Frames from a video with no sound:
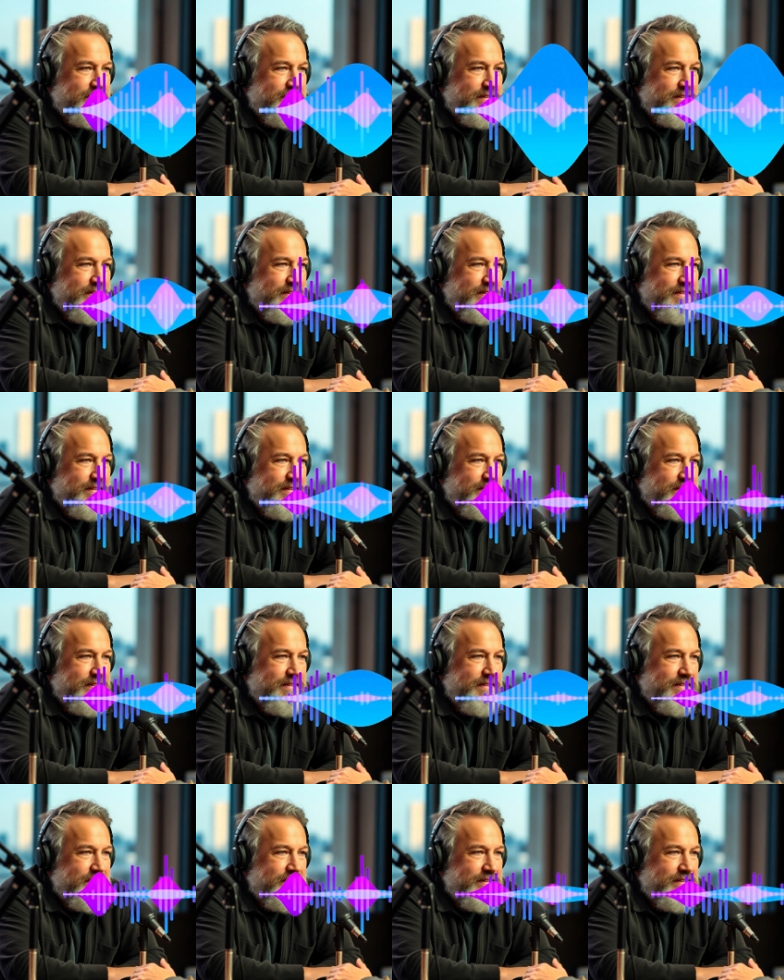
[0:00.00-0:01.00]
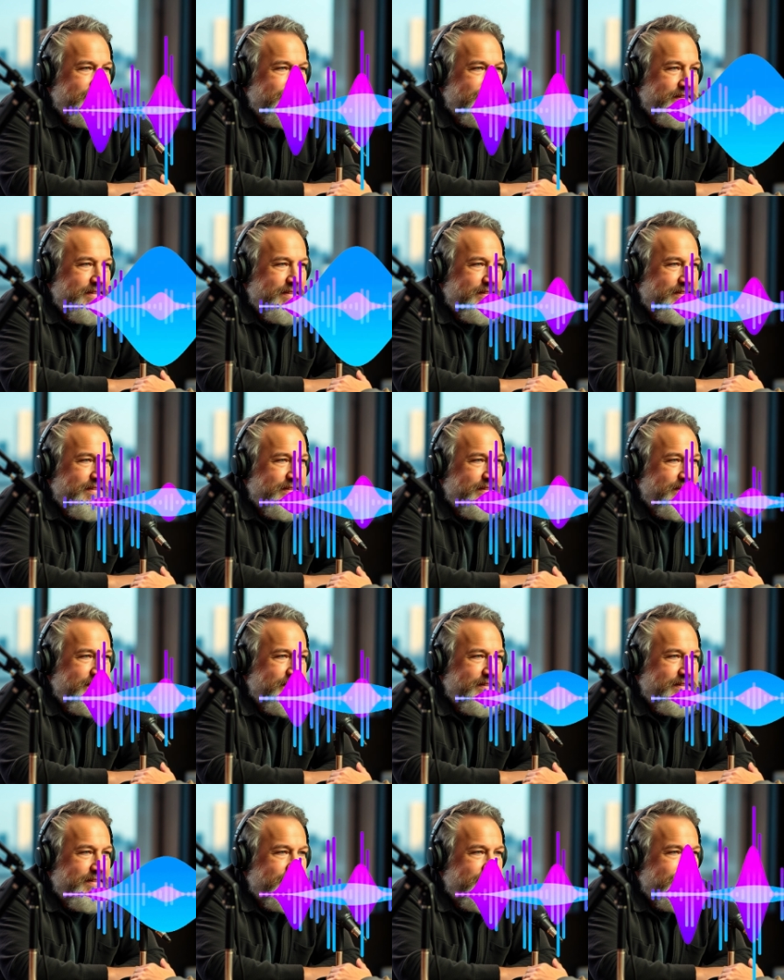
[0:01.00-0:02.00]
And I think for Waitzkin,
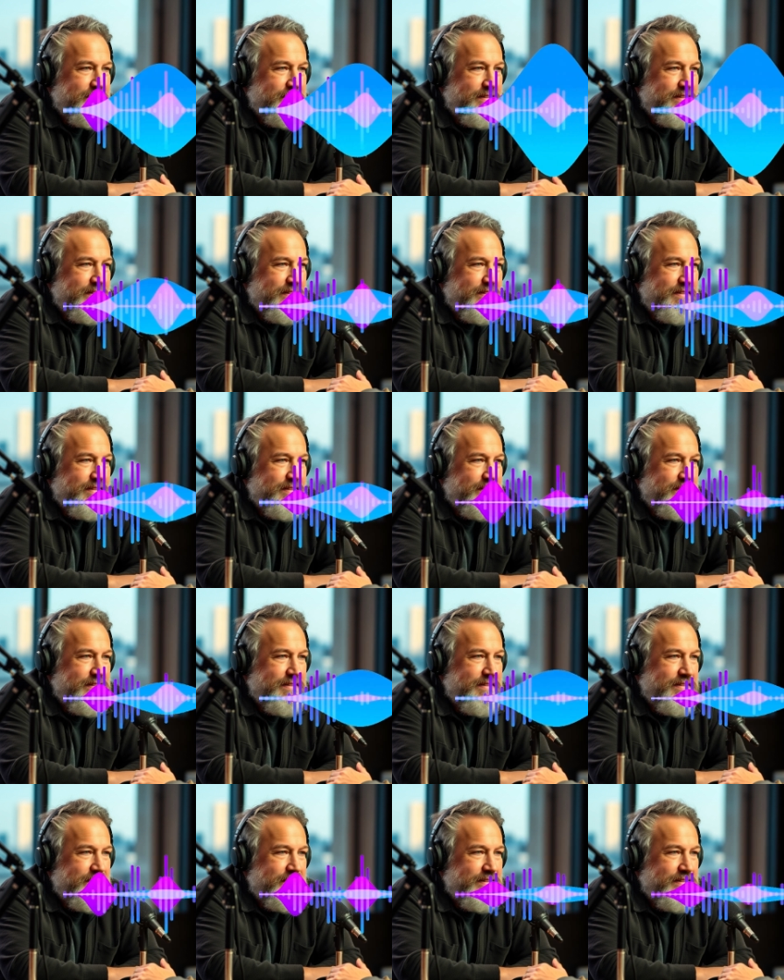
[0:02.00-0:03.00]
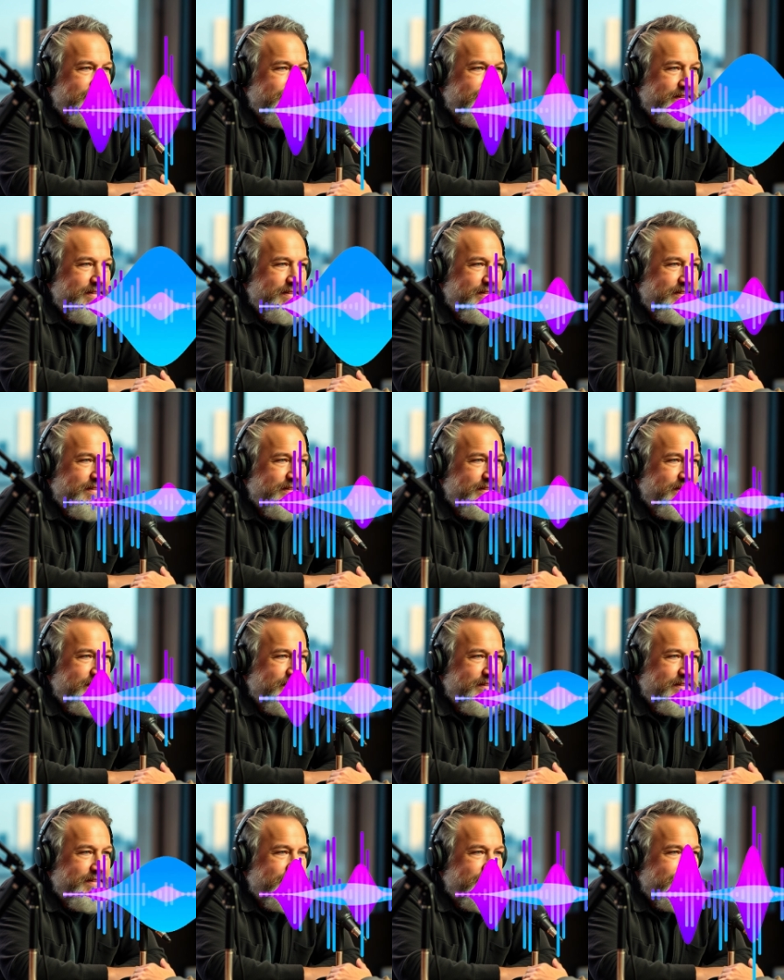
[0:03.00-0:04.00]
this period of
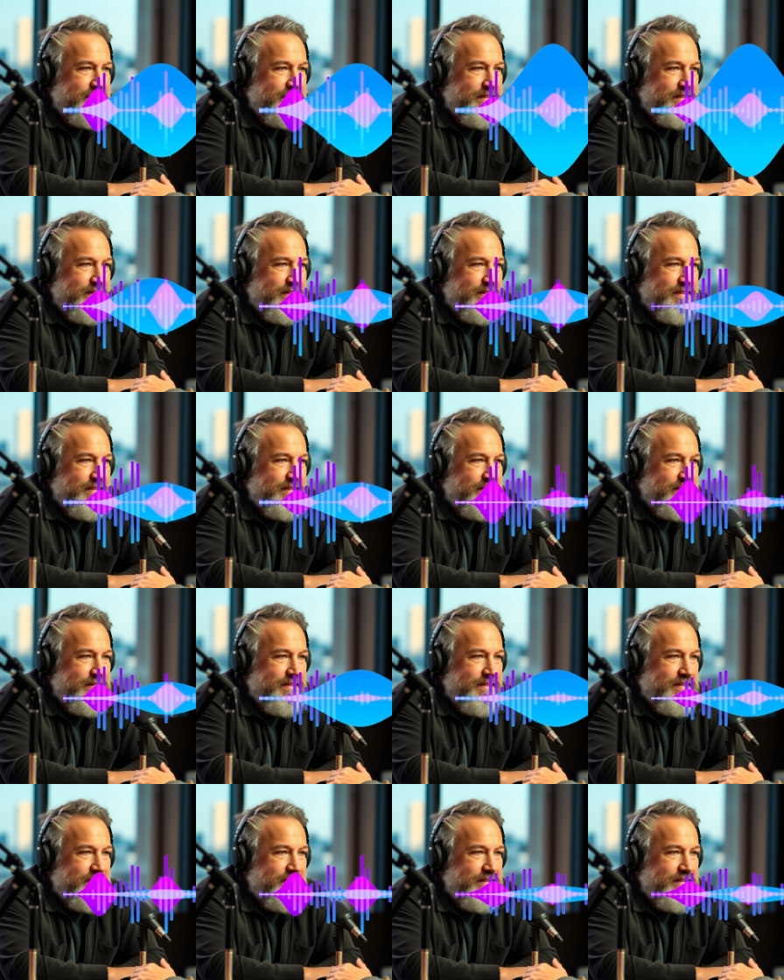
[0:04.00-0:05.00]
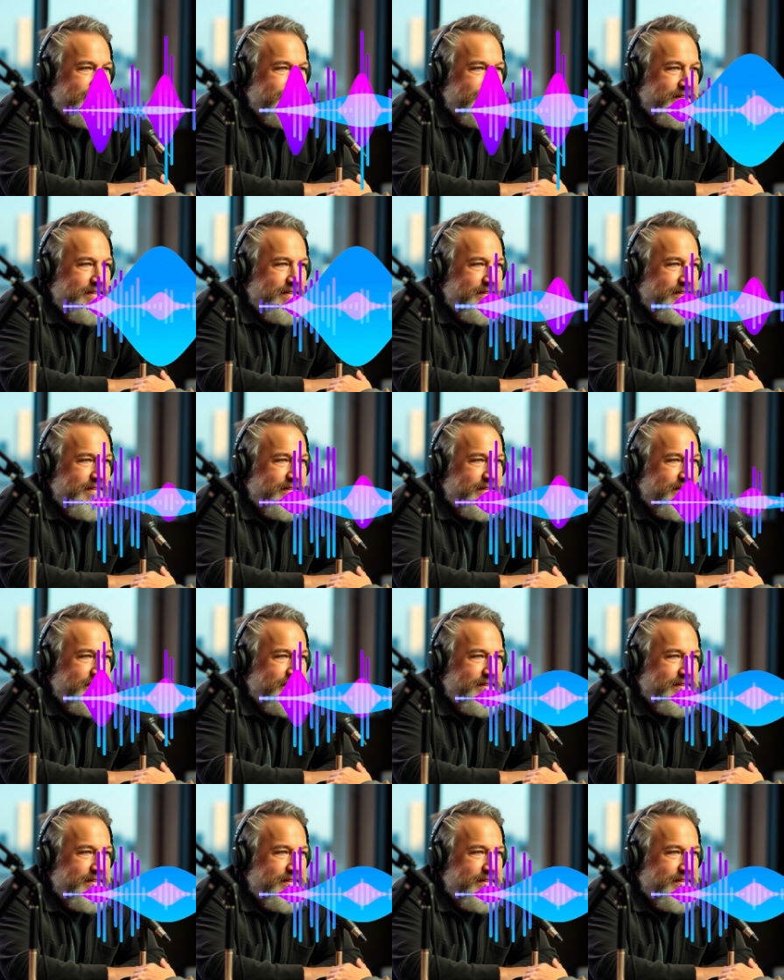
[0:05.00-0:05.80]
self-reflection, it was really important.